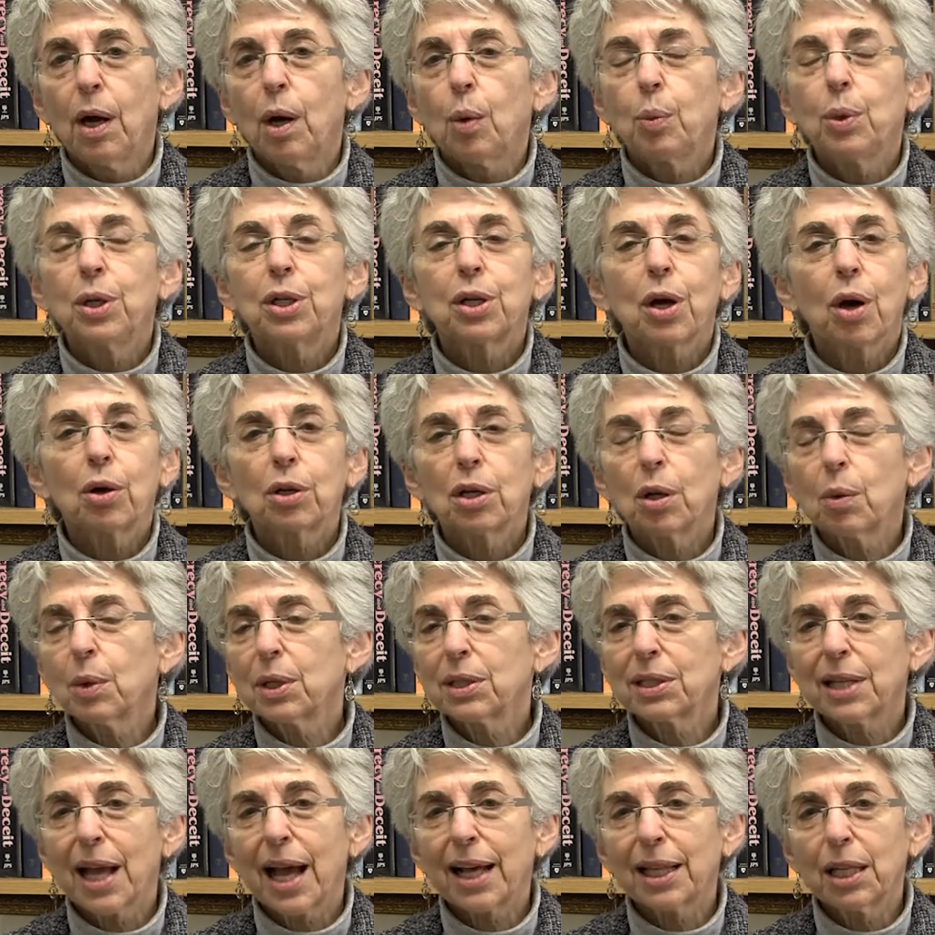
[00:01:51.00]
We don't know
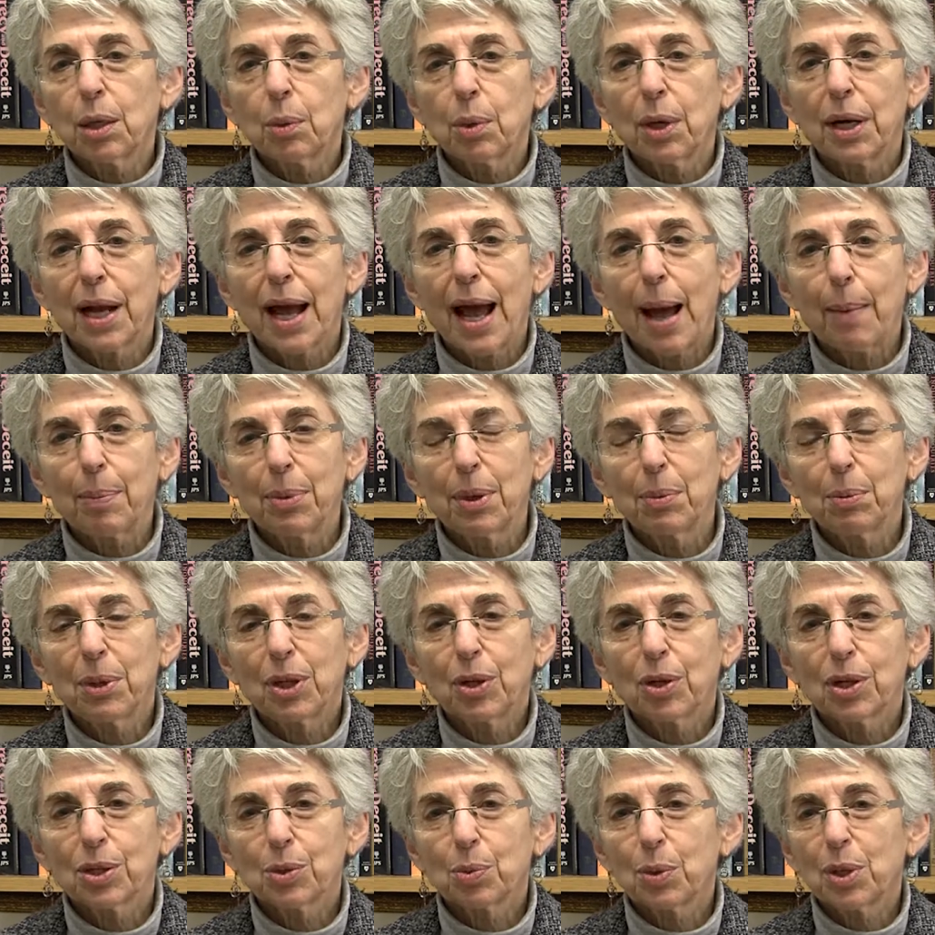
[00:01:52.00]
exactly what happened
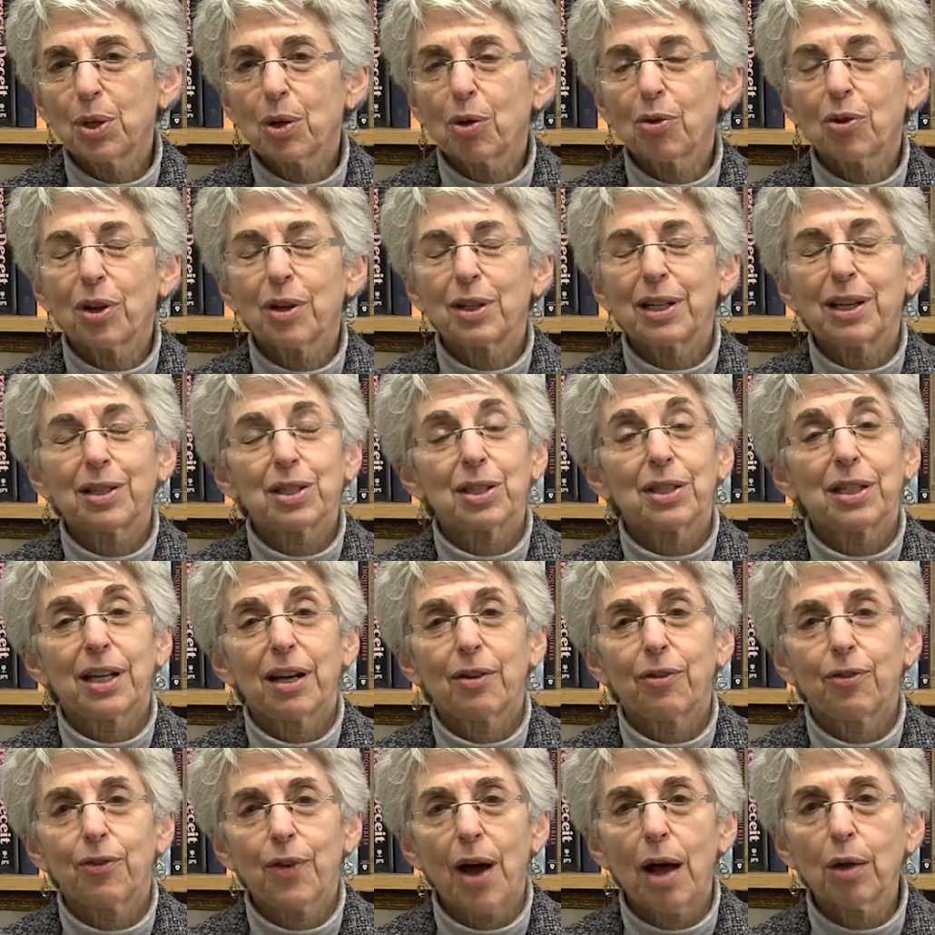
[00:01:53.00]
because doesn't
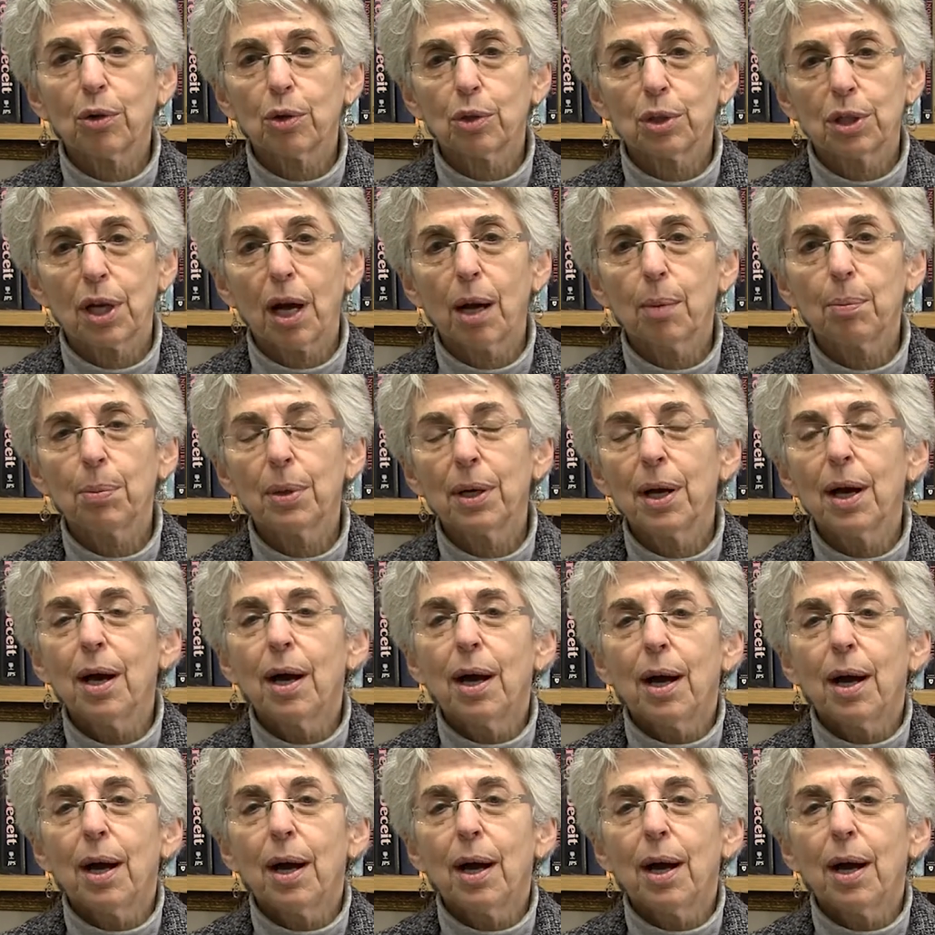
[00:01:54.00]
get followed up,